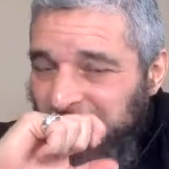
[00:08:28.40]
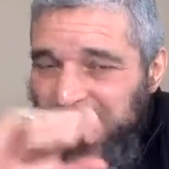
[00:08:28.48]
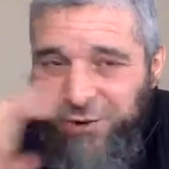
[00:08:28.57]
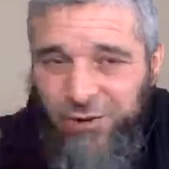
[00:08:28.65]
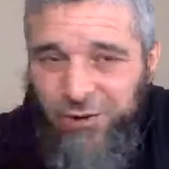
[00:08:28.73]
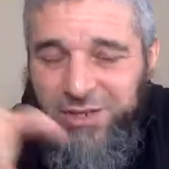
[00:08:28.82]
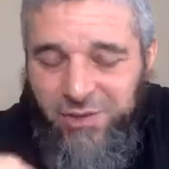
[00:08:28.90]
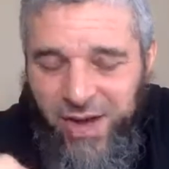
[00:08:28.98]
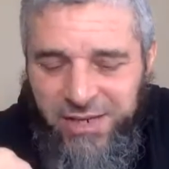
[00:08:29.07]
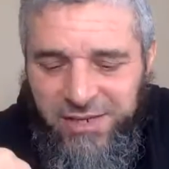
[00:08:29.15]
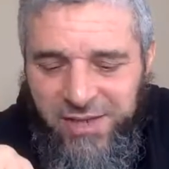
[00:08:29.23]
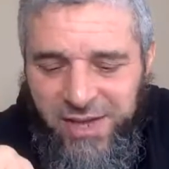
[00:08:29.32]
according to
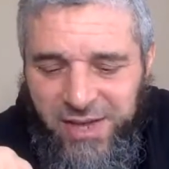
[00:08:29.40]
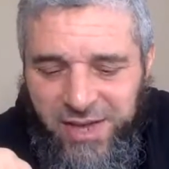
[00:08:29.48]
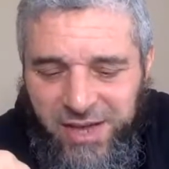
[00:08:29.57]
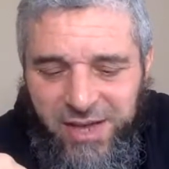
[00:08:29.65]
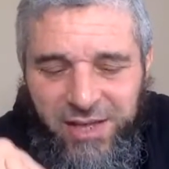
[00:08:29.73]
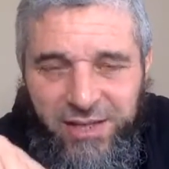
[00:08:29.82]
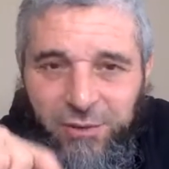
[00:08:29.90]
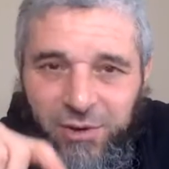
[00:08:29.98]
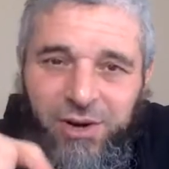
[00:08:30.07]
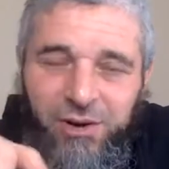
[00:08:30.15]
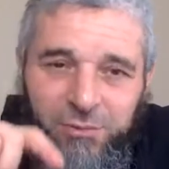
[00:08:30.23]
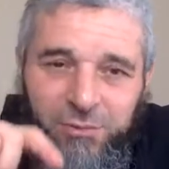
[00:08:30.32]
Anas, they
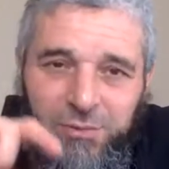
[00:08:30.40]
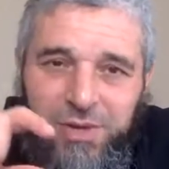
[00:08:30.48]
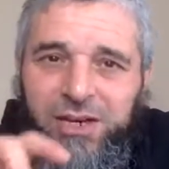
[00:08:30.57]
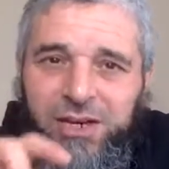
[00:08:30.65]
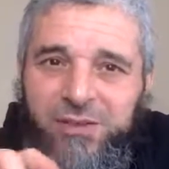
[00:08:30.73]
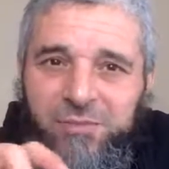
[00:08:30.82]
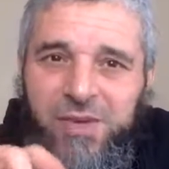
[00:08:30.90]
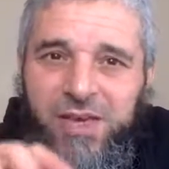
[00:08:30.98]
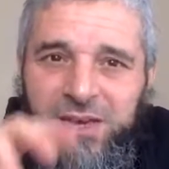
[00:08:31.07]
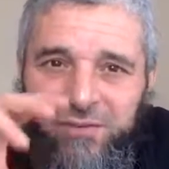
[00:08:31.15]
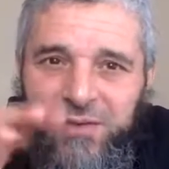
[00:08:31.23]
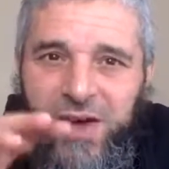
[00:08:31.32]
were regarded to be
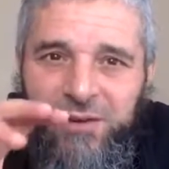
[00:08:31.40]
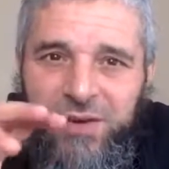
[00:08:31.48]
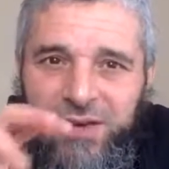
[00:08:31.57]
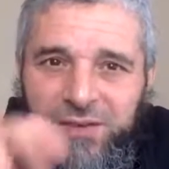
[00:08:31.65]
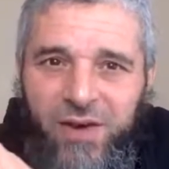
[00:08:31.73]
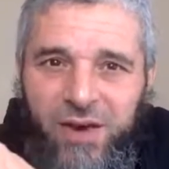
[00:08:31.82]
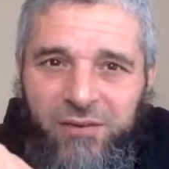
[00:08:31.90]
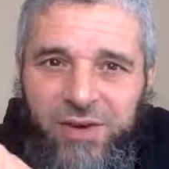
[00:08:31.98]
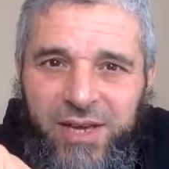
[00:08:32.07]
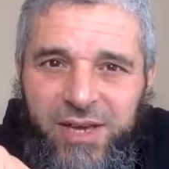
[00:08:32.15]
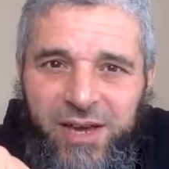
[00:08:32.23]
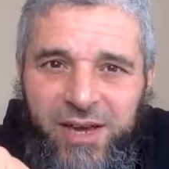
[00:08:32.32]
very,
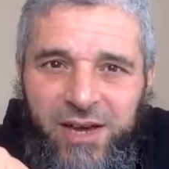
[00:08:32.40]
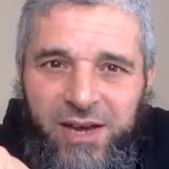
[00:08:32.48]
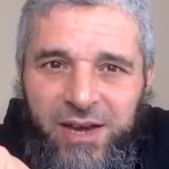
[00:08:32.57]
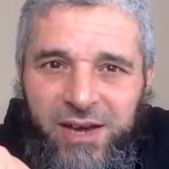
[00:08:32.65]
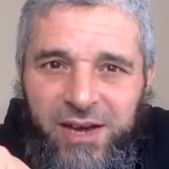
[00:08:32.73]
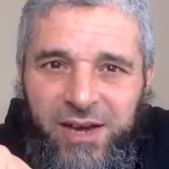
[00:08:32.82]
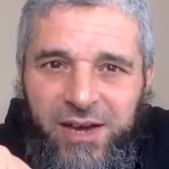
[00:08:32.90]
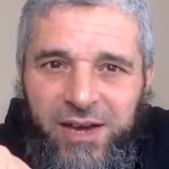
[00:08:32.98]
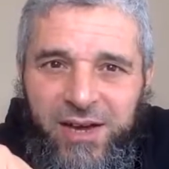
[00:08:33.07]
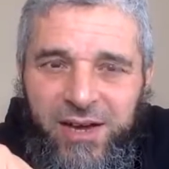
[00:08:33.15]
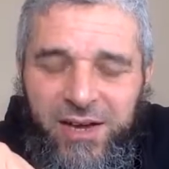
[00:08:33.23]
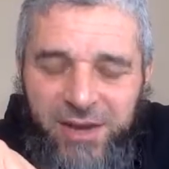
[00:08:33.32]
very,
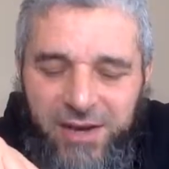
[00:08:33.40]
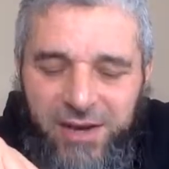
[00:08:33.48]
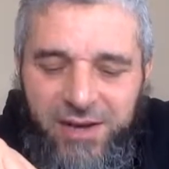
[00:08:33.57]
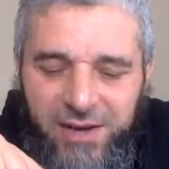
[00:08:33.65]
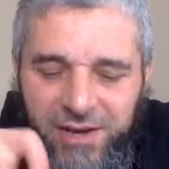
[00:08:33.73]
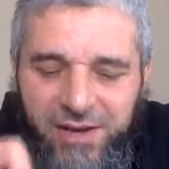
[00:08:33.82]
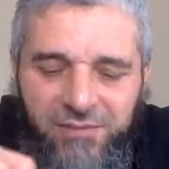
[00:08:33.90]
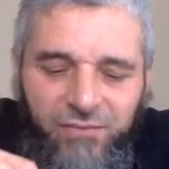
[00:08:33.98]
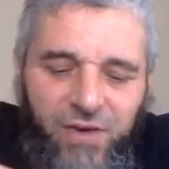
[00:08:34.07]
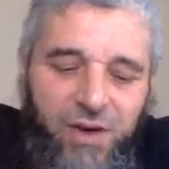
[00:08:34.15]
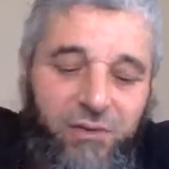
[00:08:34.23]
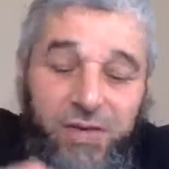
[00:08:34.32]
uh,
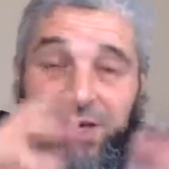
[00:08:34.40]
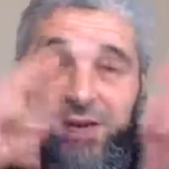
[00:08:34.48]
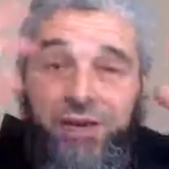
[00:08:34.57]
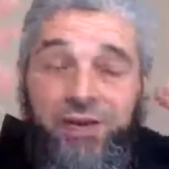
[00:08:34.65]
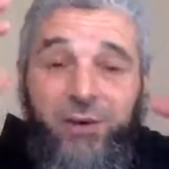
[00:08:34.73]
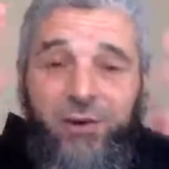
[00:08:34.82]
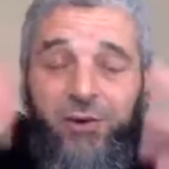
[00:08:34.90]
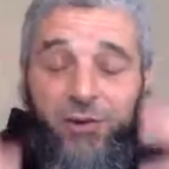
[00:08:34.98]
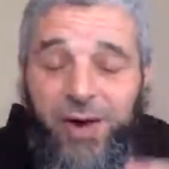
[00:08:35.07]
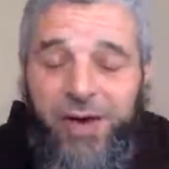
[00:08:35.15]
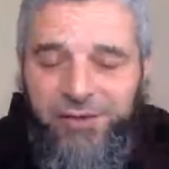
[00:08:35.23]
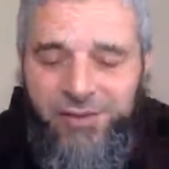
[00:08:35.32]
very, you know,
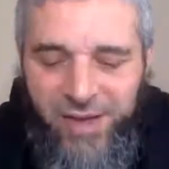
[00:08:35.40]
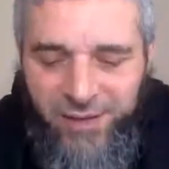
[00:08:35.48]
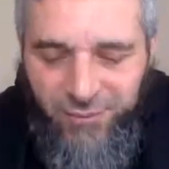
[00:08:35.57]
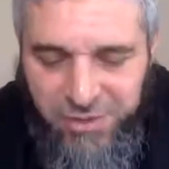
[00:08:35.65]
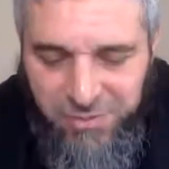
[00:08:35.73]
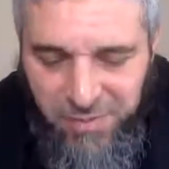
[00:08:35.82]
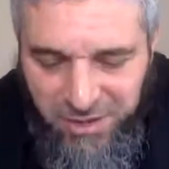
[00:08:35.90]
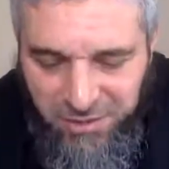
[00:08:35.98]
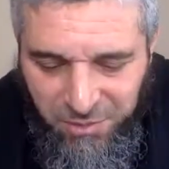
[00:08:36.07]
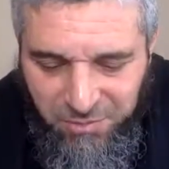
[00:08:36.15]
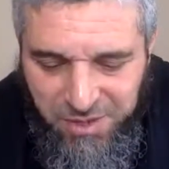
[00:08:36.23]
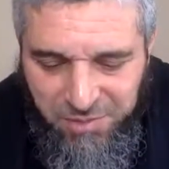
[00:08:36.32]
great and
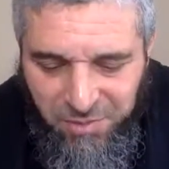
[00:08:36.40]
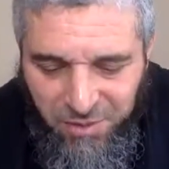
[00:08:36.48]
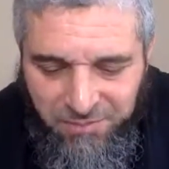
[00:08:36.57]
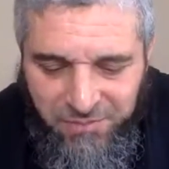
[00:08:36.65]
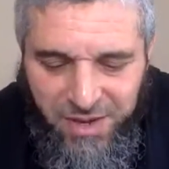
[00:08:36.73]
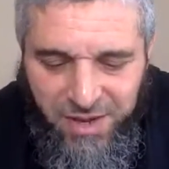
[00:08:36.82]
respectable people.